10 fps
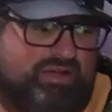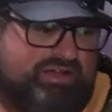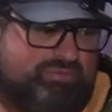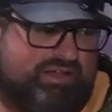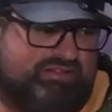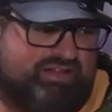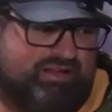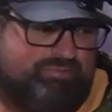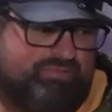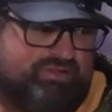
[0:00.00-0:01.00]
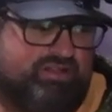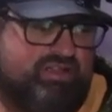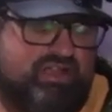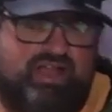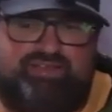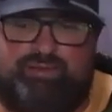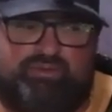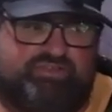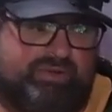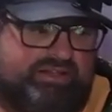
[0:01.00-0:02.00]
a pike picked it up, and I was
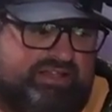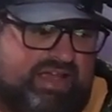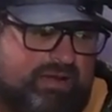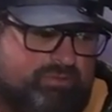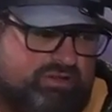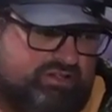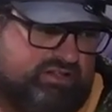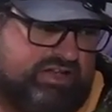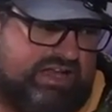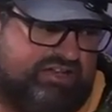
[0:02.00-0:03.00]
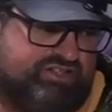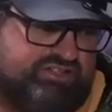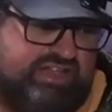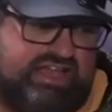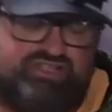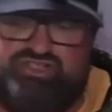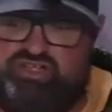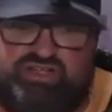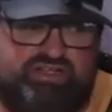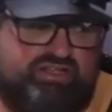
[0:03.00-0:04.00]
able to swing the camera and kind of just
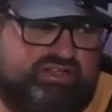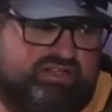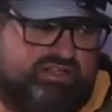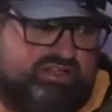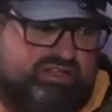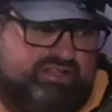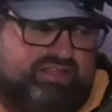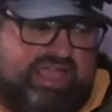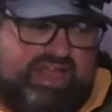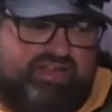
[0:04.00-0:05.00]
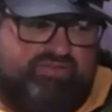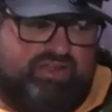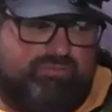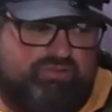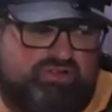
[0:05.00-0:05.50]
catch the end of him